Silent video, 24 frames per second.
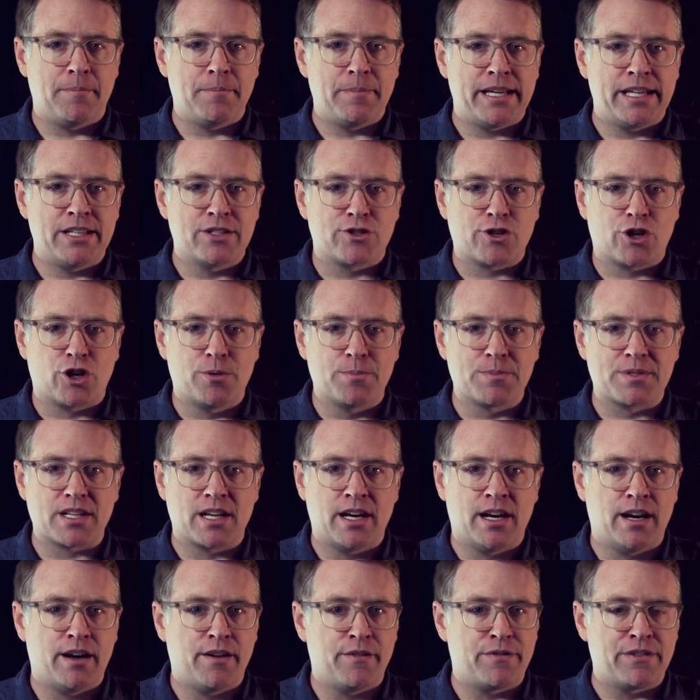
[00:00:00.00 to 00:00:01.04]
in terms
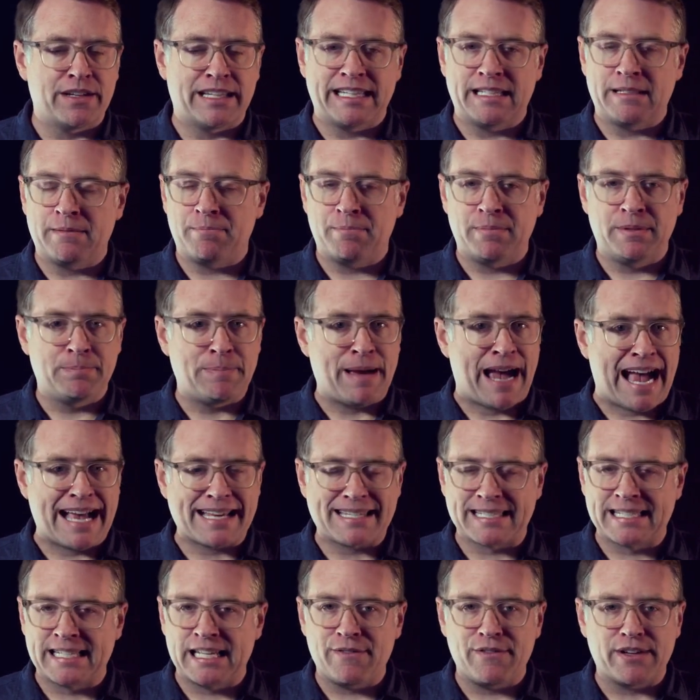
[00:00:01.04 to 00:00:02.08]
of
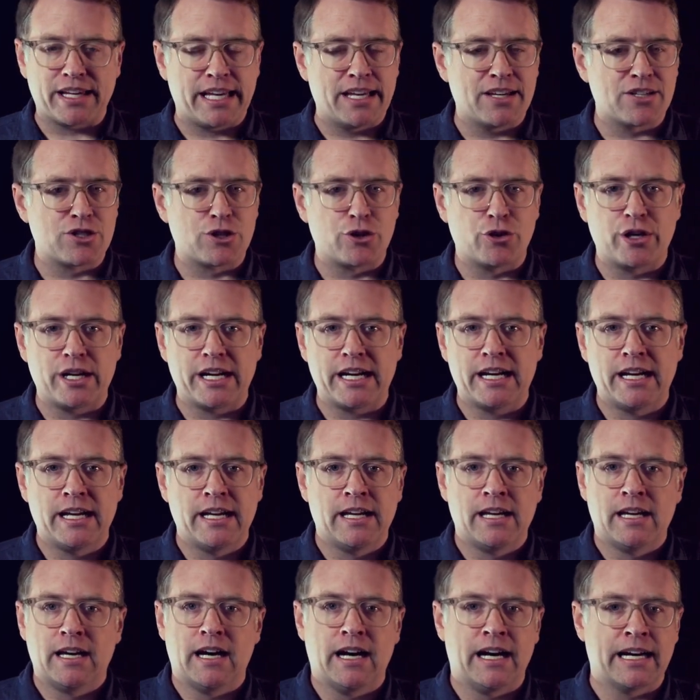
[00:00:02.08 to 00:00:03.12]
past giving history,
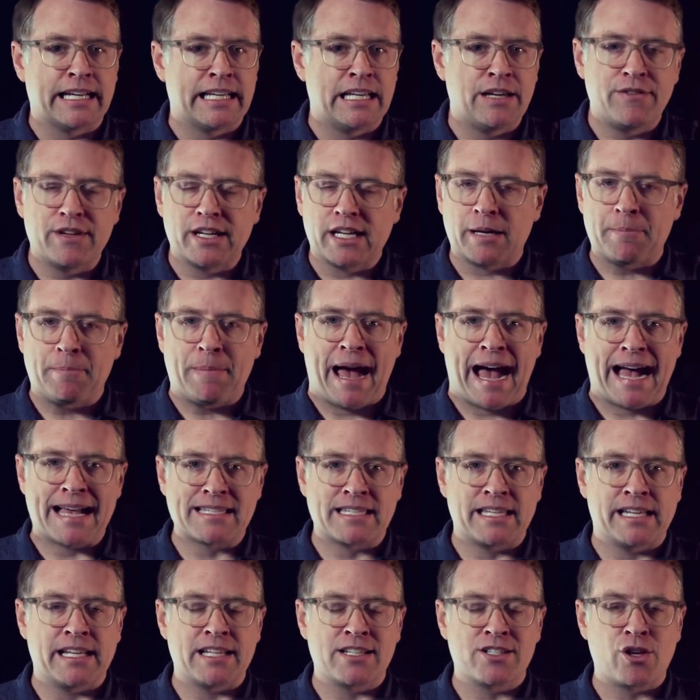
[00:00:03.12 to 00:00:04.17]
giving
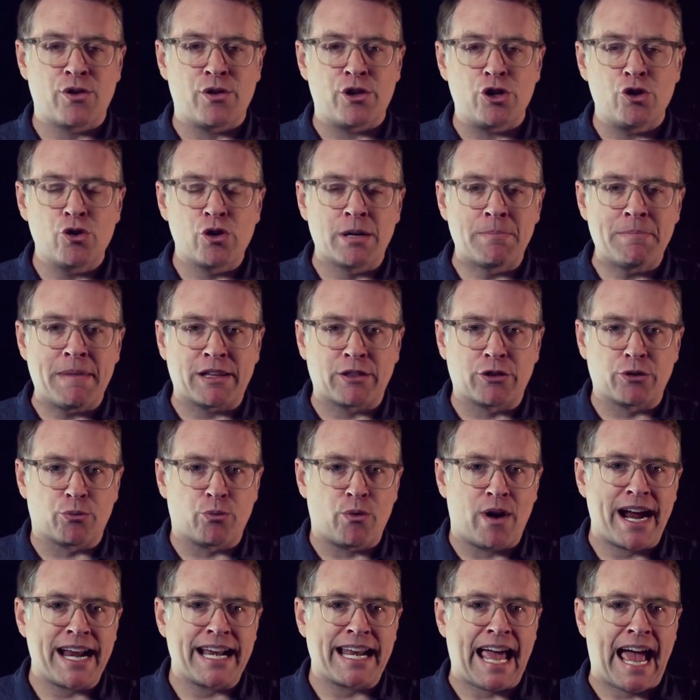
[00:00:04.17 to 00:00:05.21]
capacity, so that you can make the
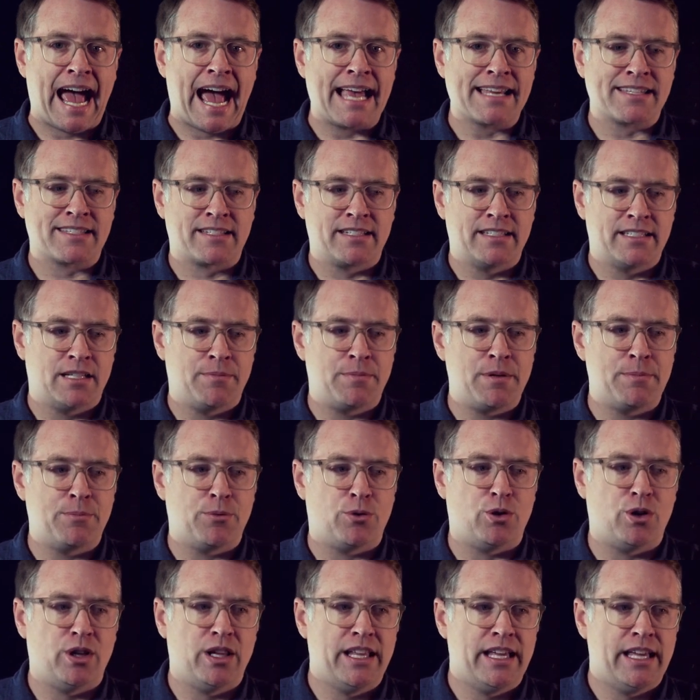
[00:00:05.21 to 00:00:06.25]
right ask to
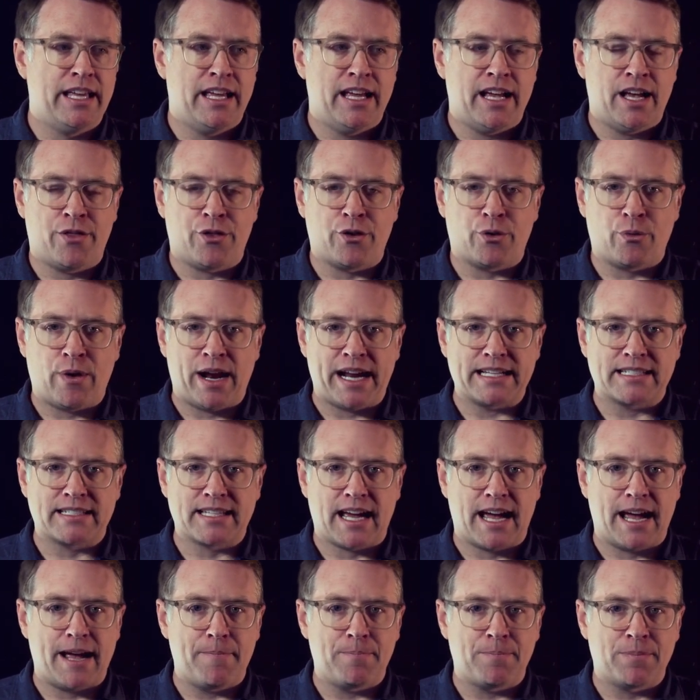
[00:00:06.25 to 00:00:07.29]
people at the right
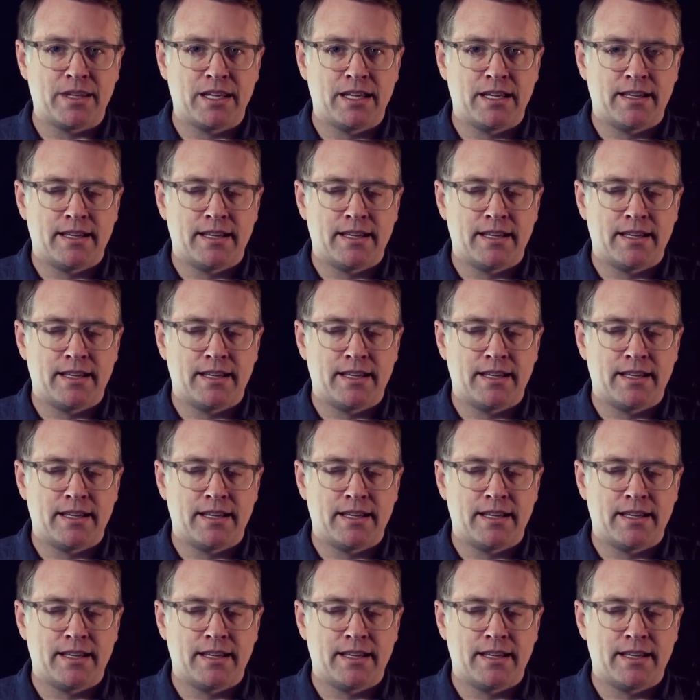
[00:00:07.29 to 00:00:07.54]
time.